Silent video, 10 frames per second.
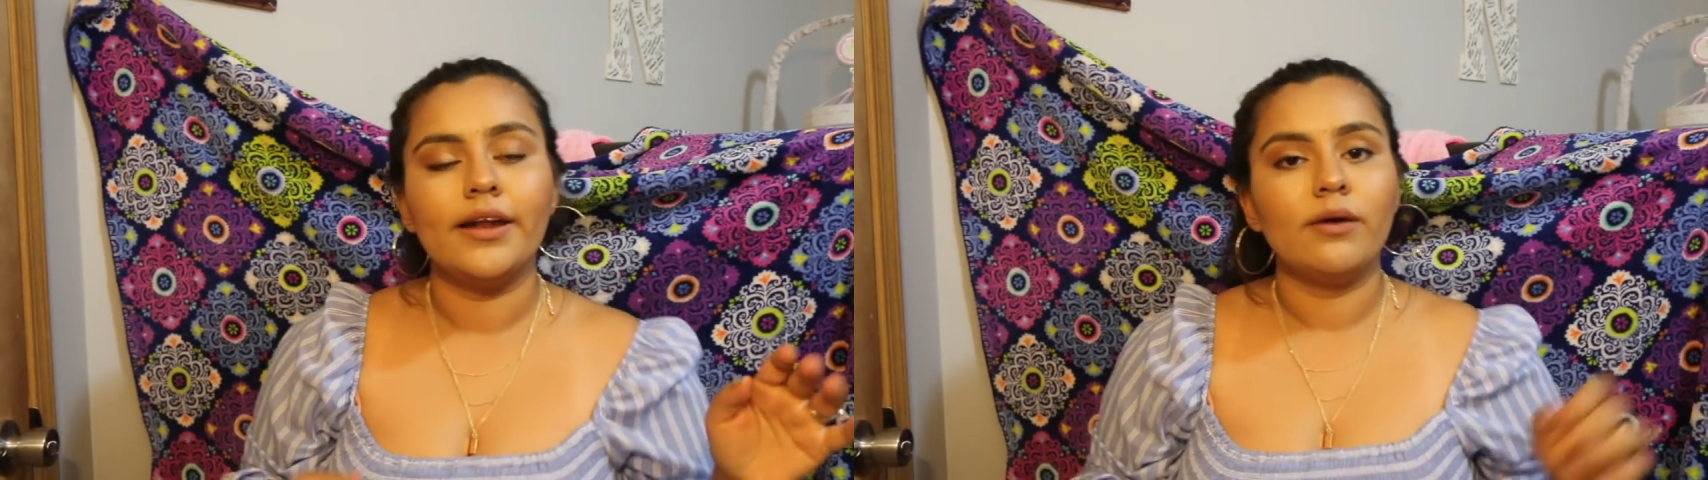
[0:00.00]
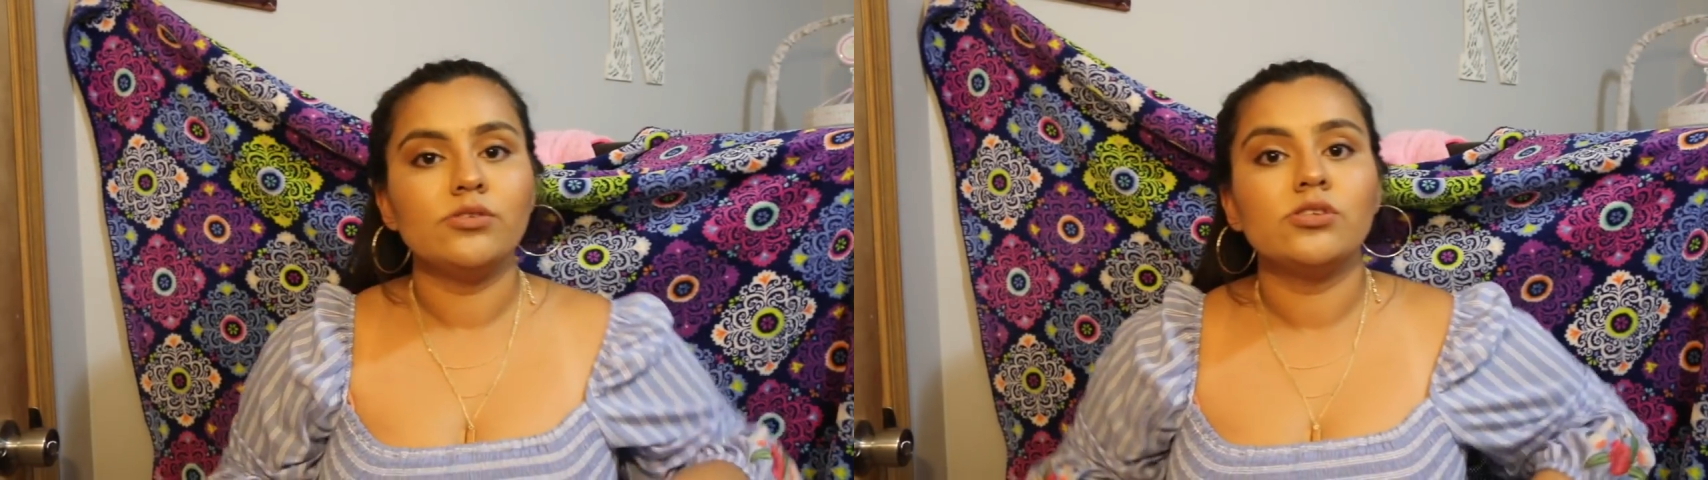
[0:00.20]

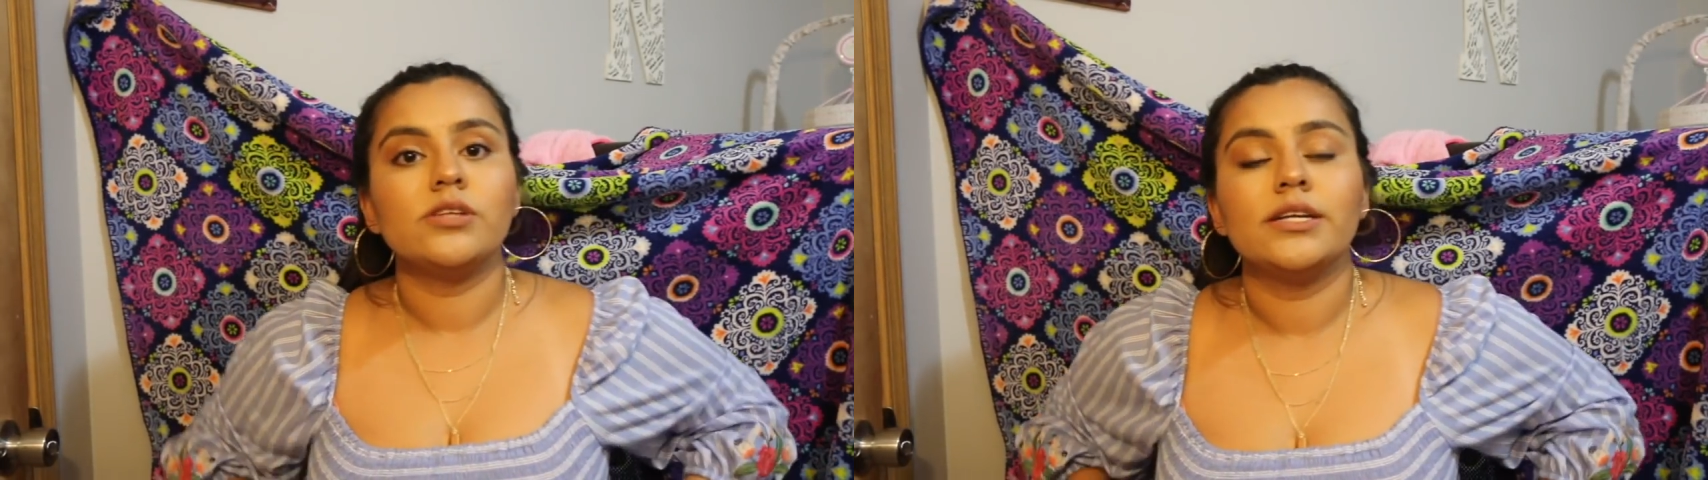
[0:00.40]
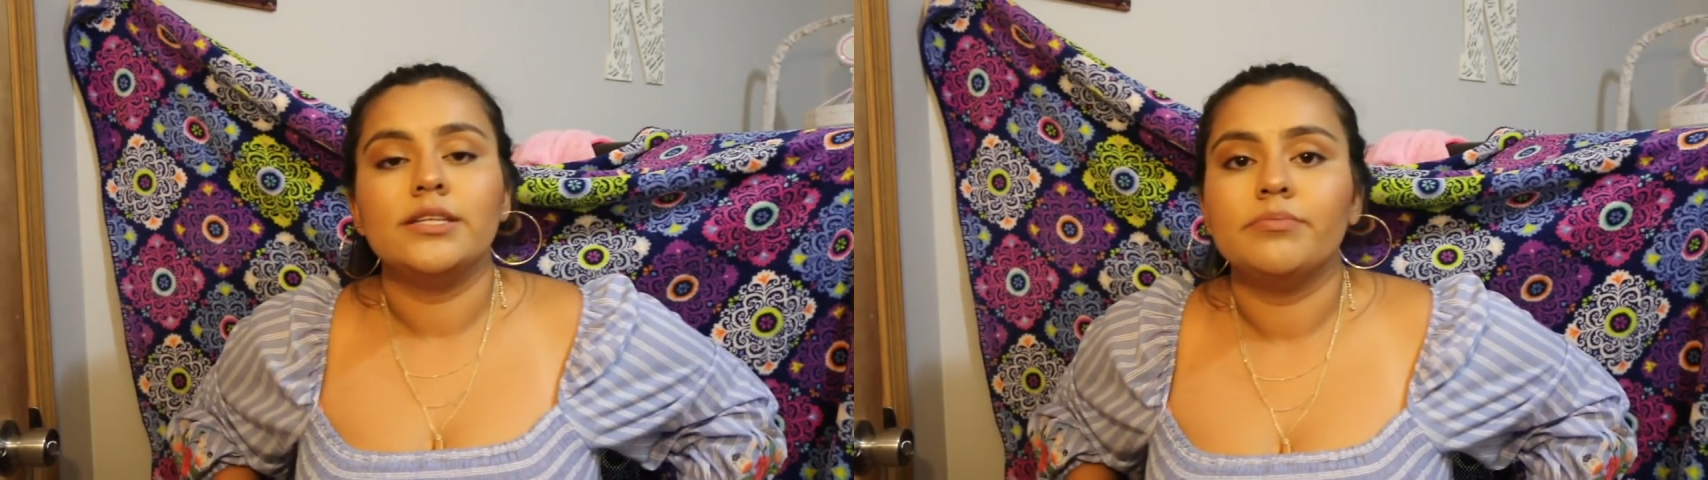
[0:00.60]
and I was
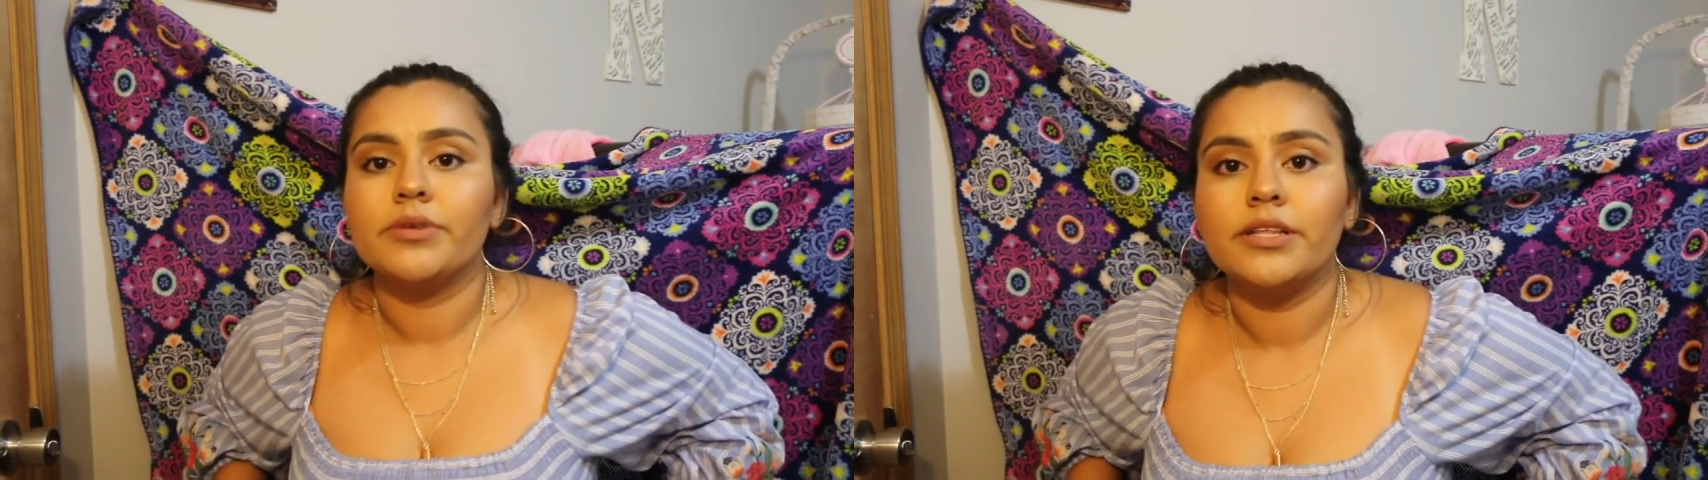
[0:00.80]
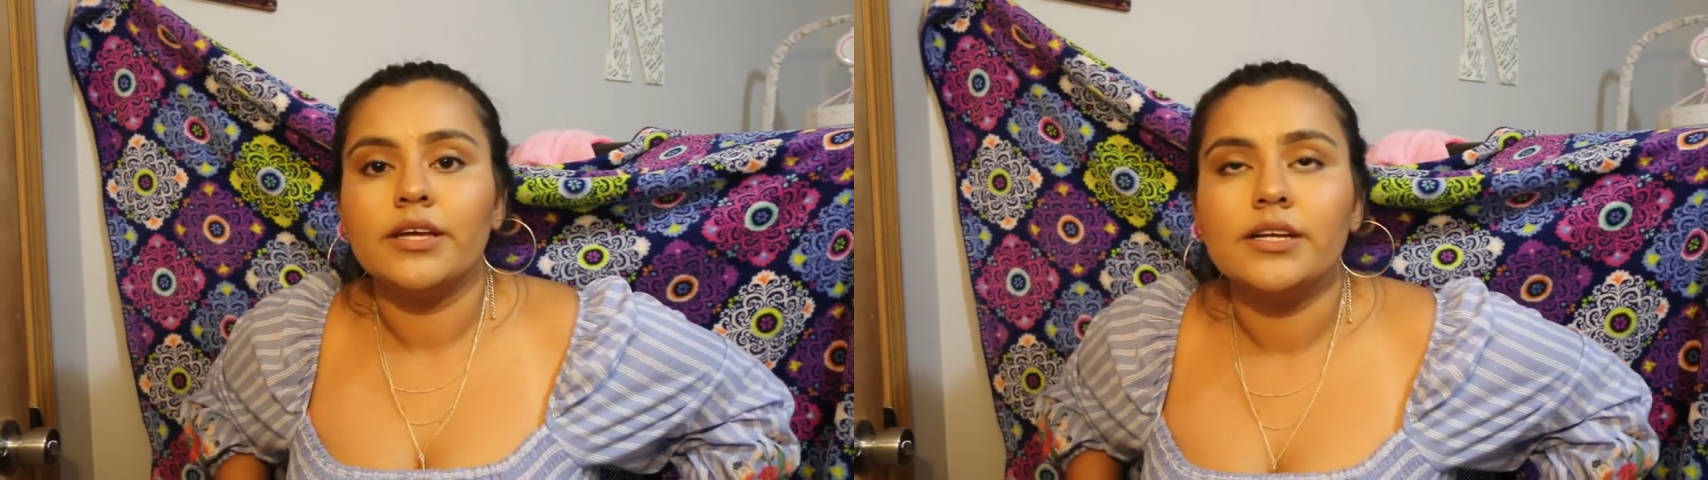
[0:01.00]
just like deep
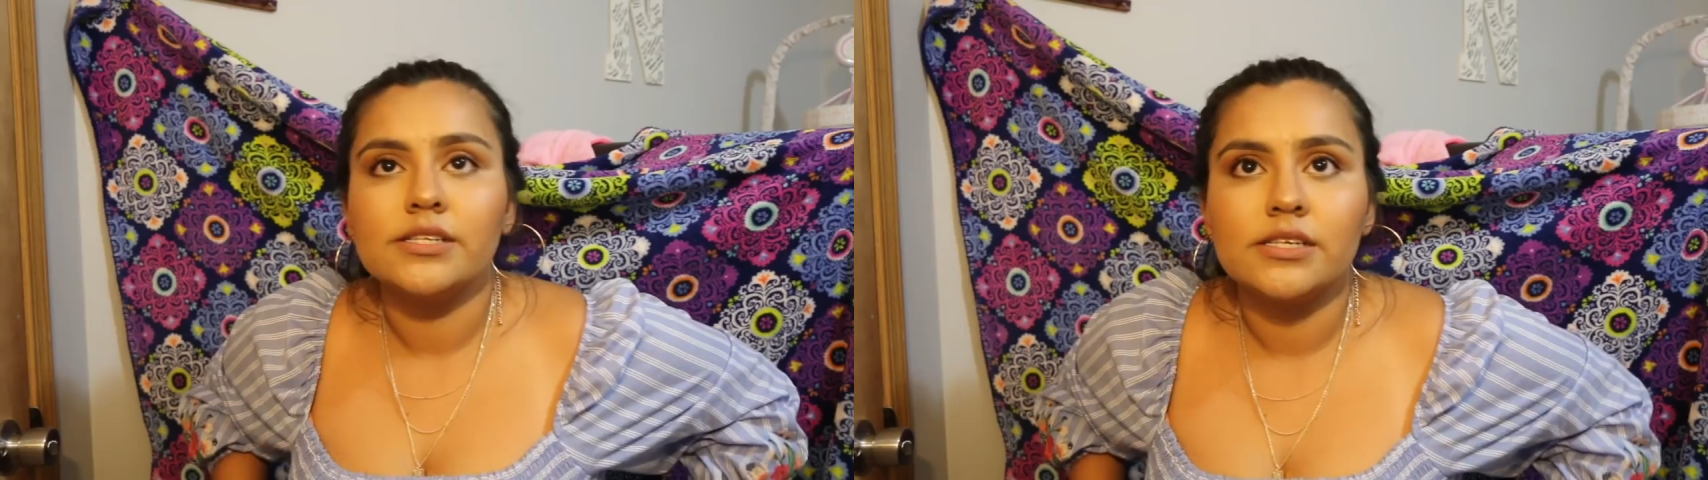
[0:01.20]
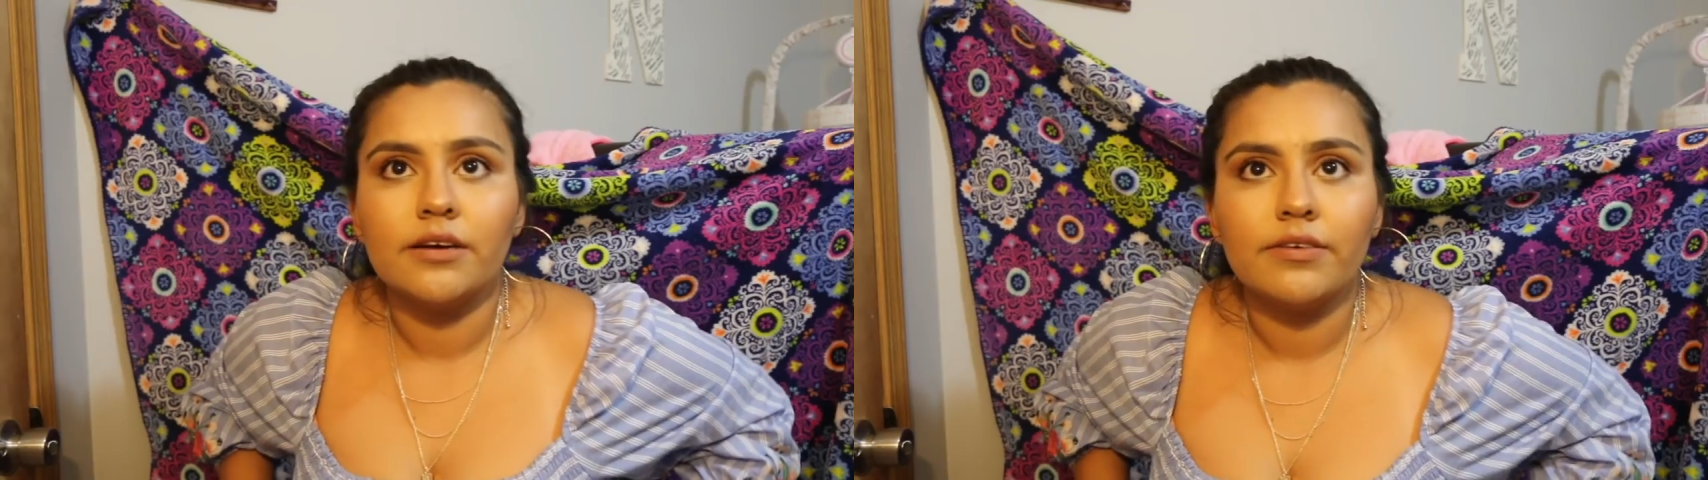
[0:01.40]
breathing
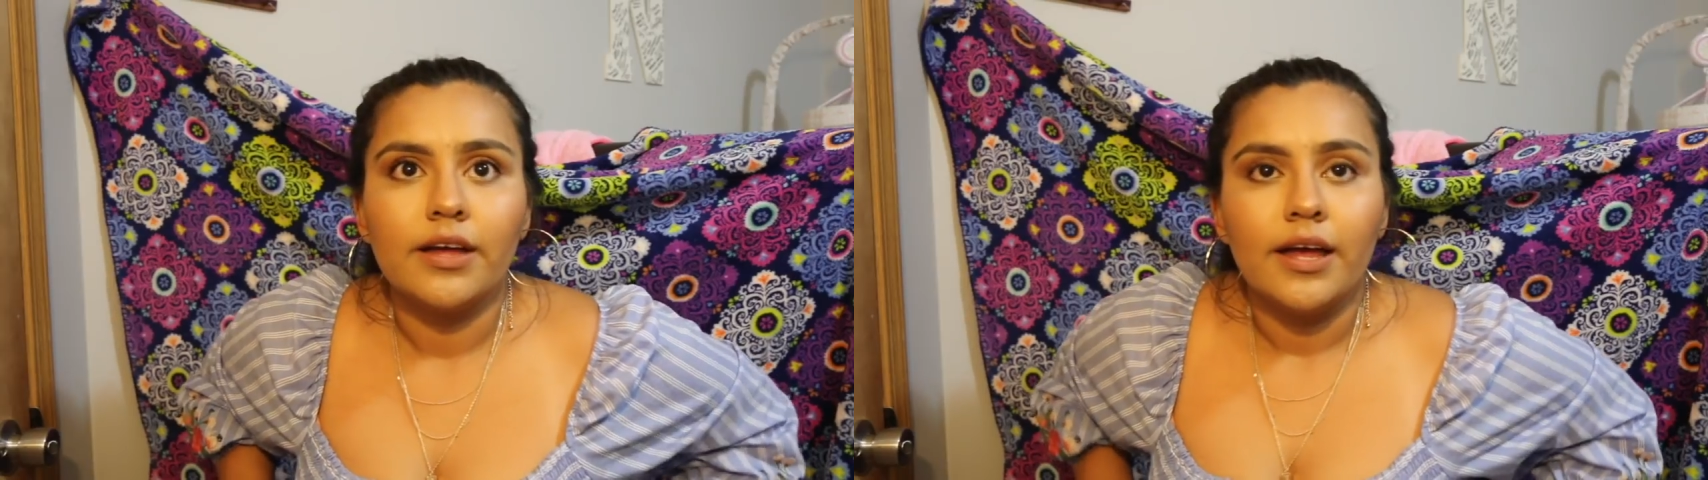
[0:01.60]
and stuff,